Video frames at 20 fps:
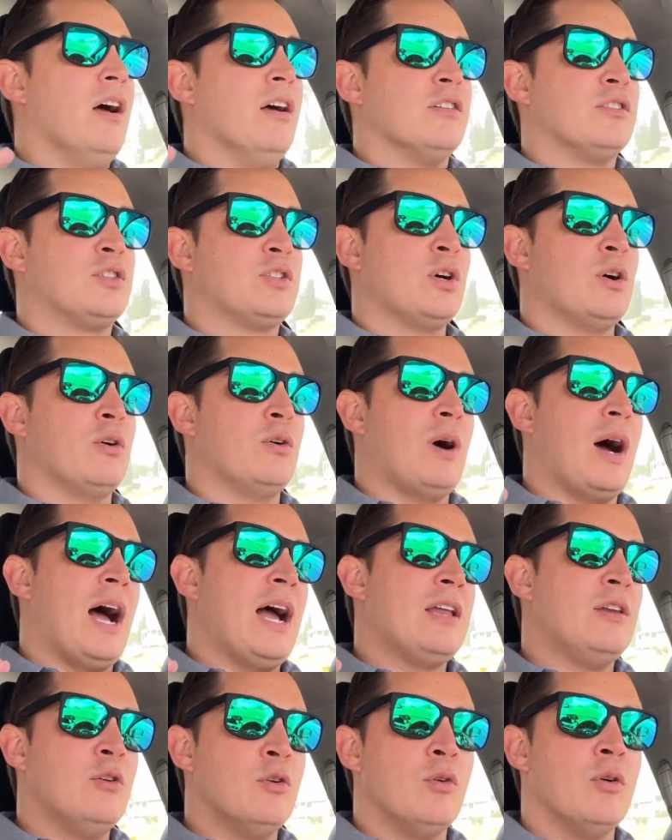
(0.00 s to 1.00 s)
So
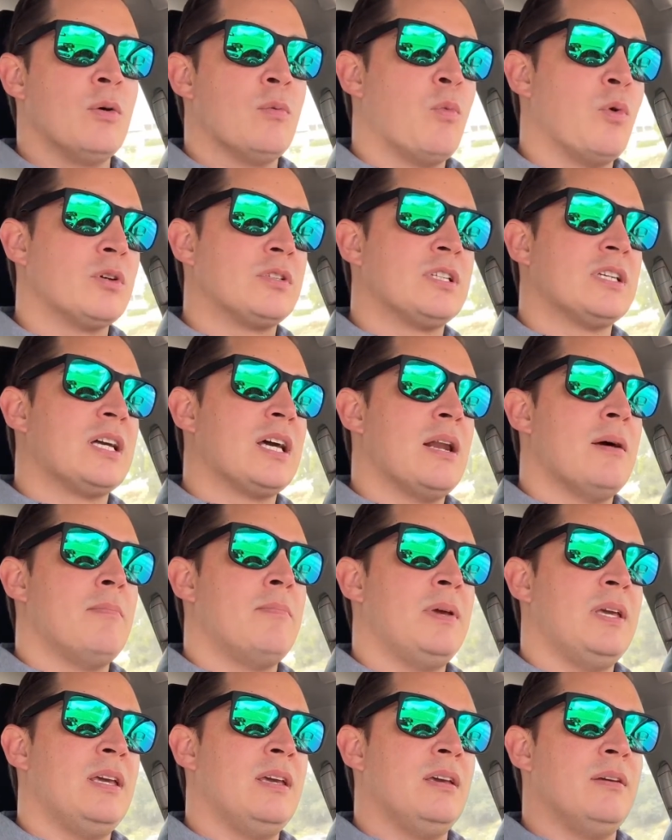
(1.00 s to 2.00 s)
I knew it wasn't going to
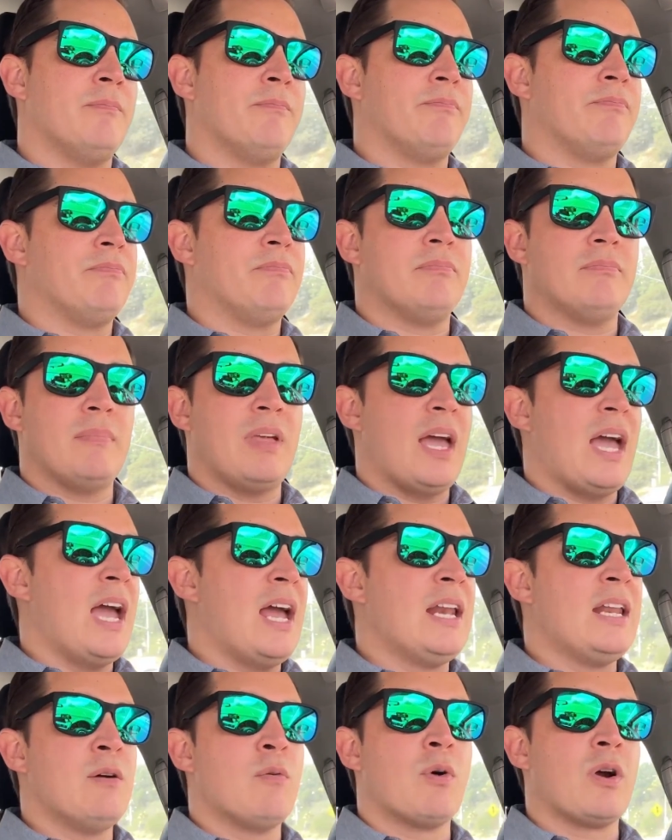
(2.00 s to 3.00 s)
be
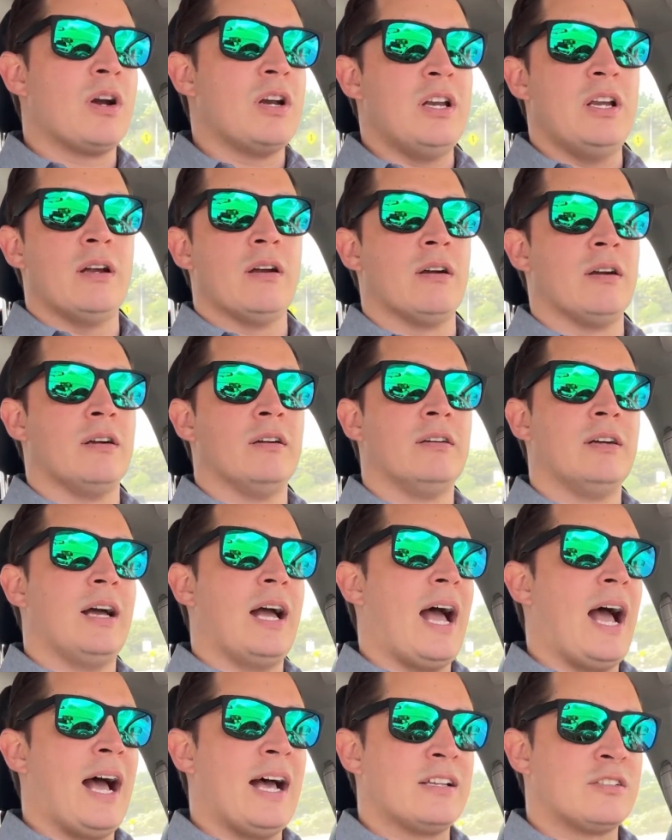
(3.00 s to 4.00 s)
anywhere near
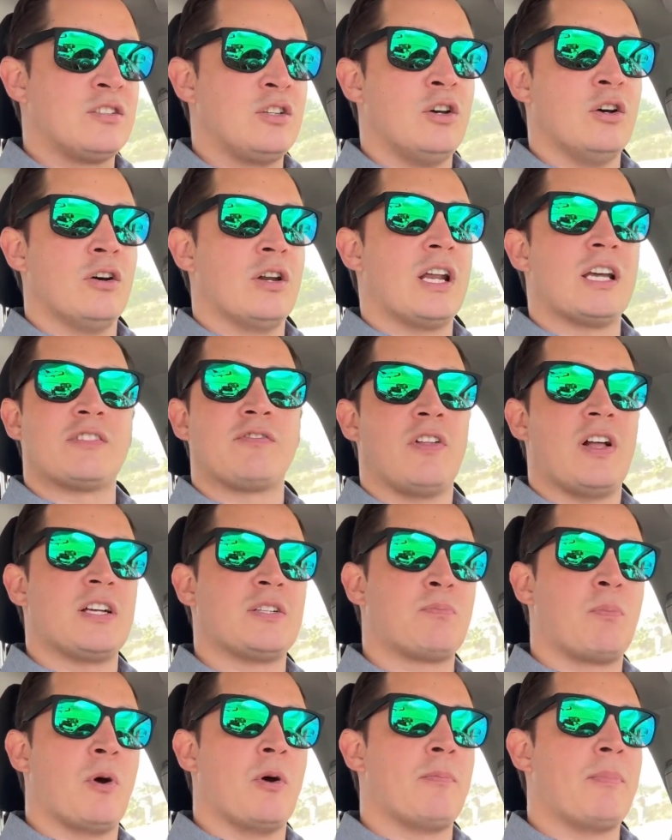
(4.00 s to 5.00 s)
as good as
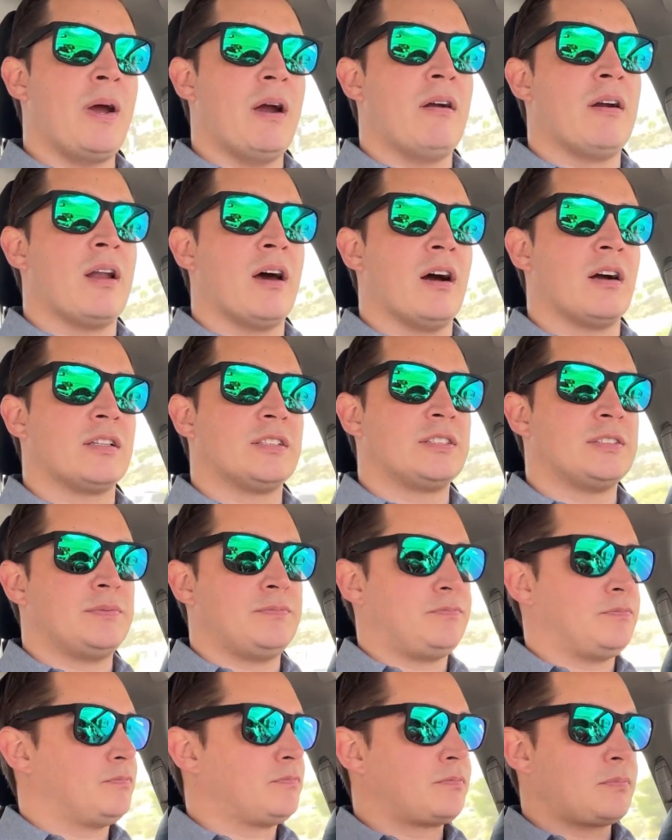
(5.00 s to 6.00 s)
Flashpoint Paradox.
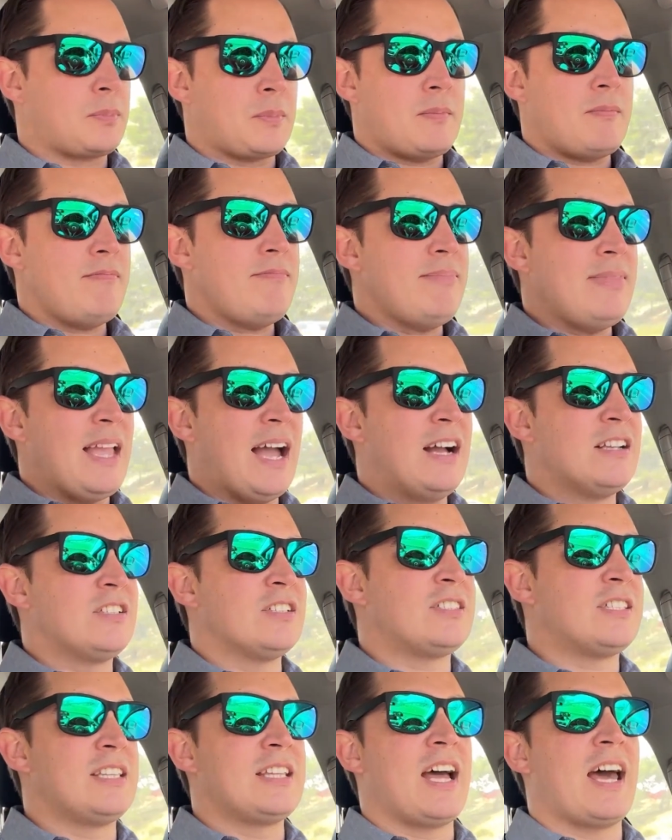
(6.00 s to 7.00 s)
I
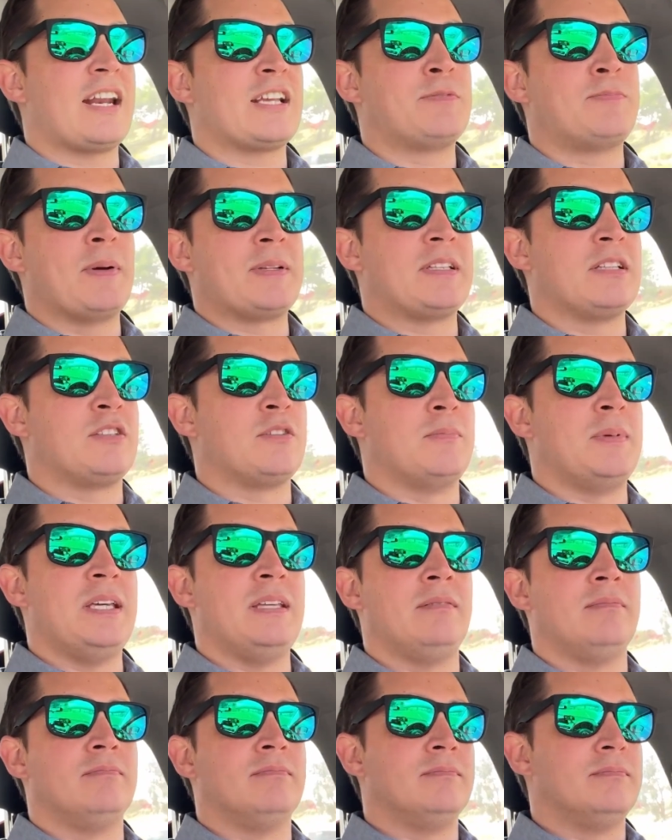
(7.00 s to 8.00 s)
just did not expect it to
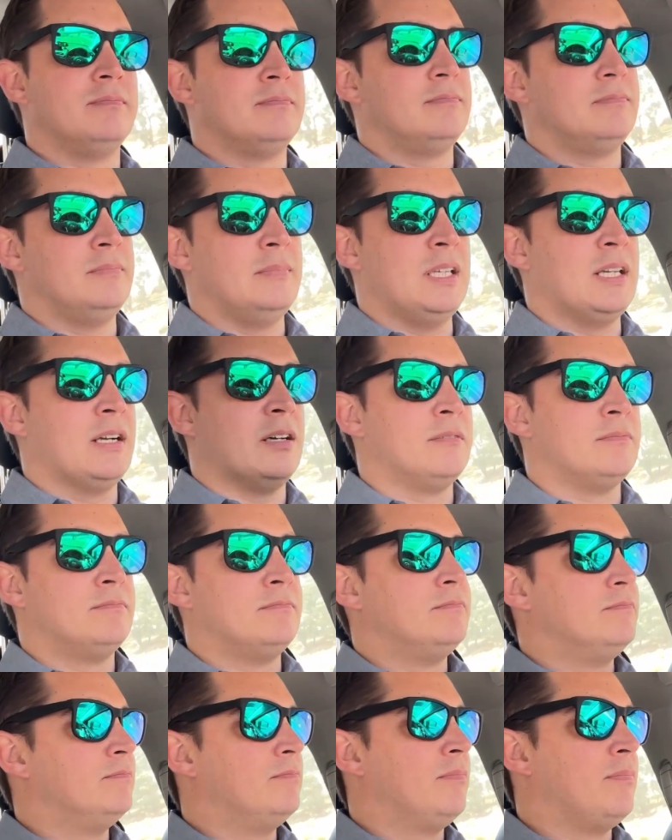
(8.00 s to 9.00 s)
be,
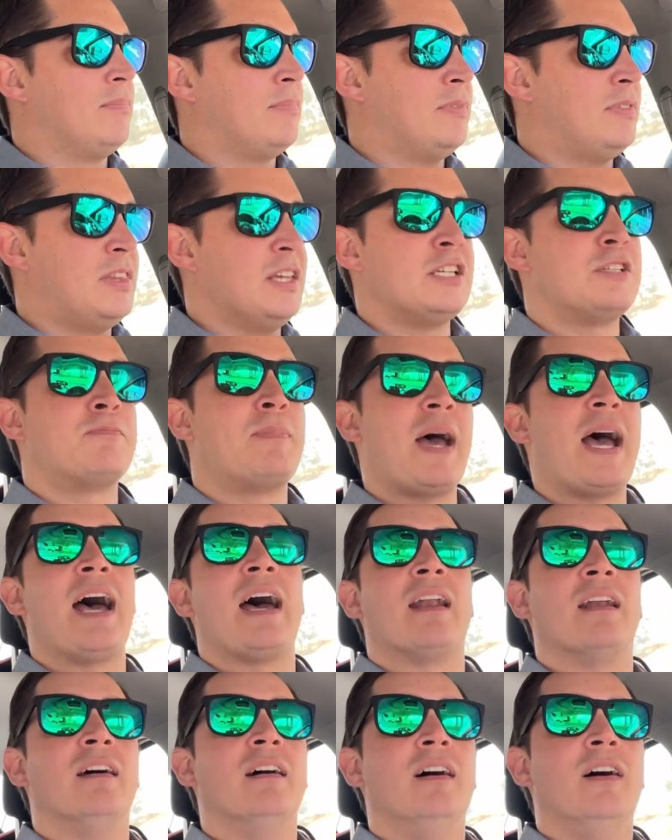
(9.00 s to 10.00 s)
this
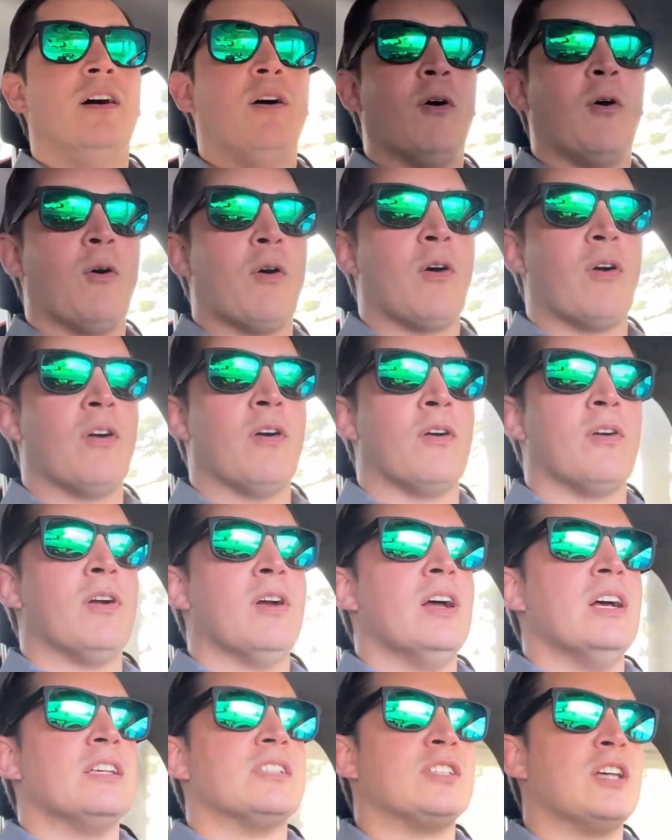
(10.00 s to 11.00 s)
bad. Or
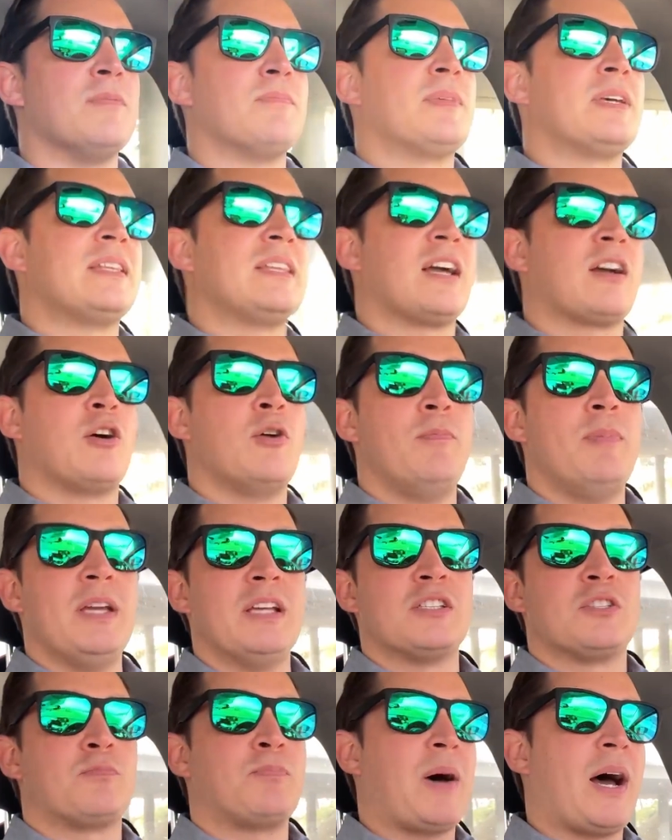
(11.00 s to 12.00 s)
something that could be
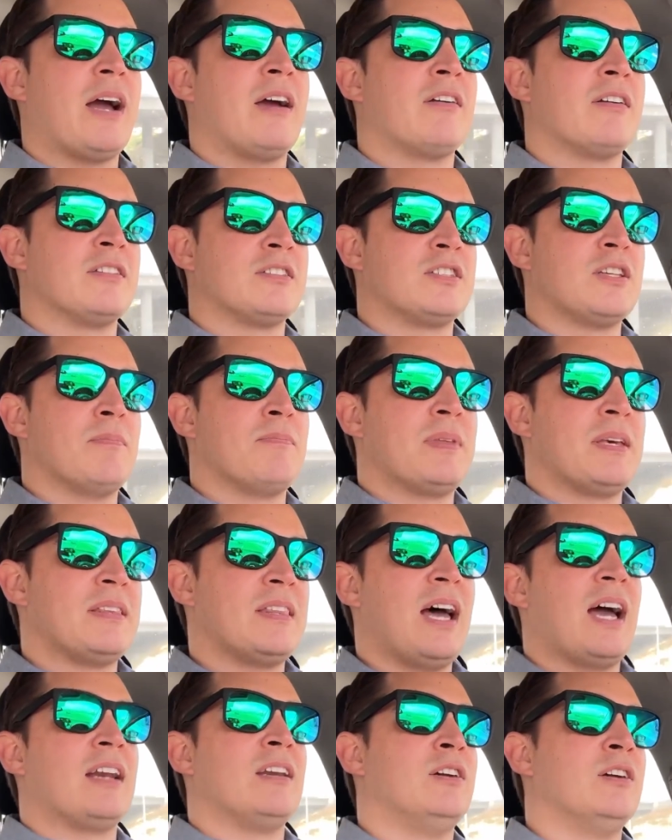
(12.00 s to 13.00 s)
inspired in something
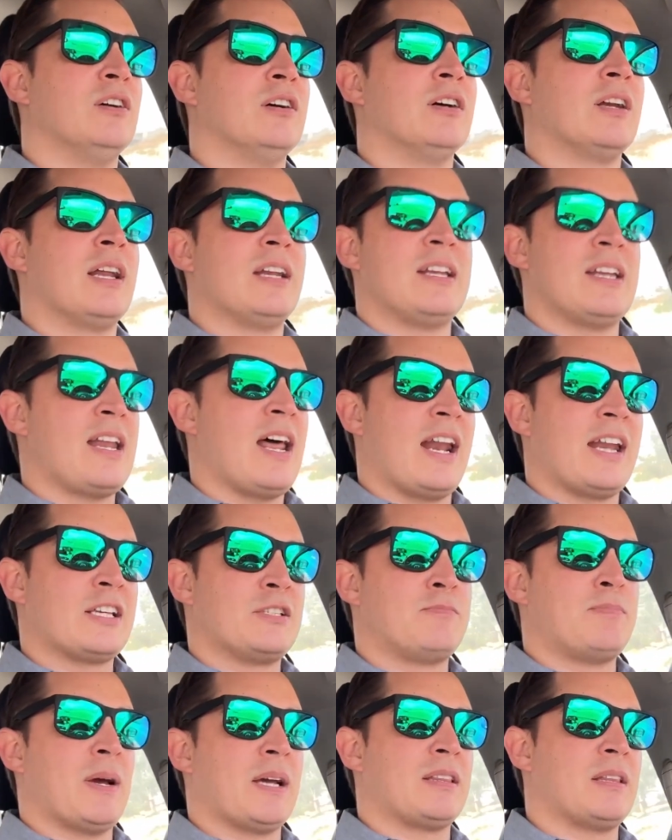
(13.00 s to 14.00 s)
that good. I did not
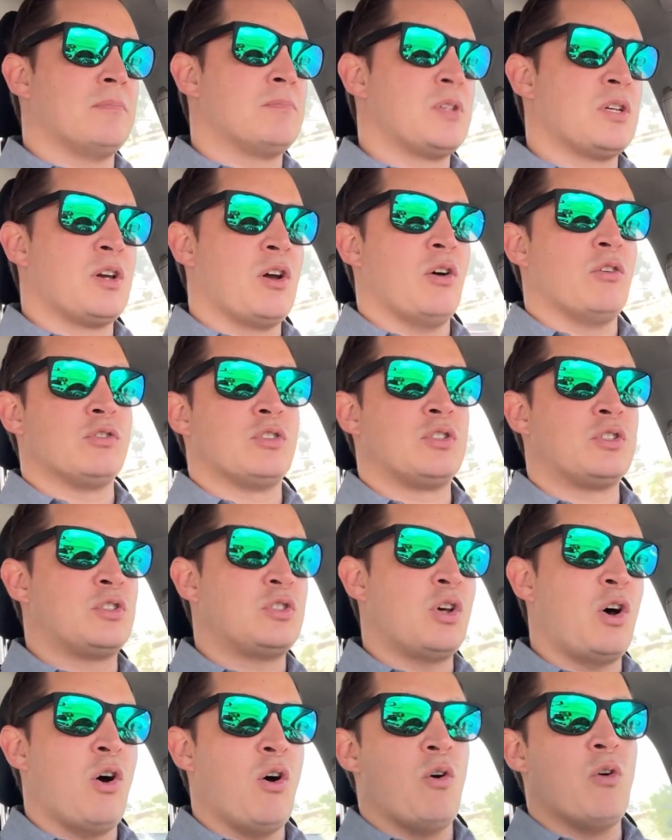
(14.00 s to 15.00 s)
expect them to go
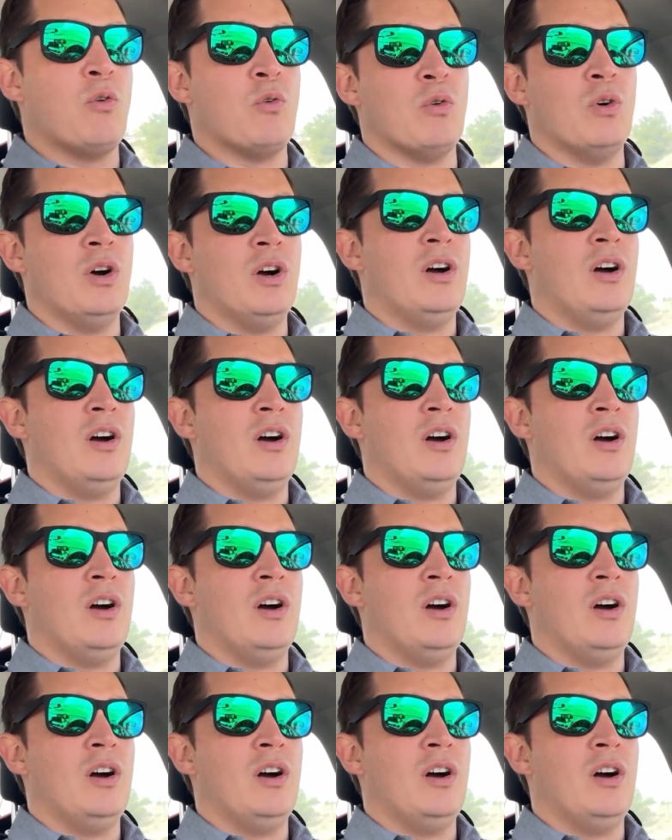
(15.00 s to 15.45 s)
so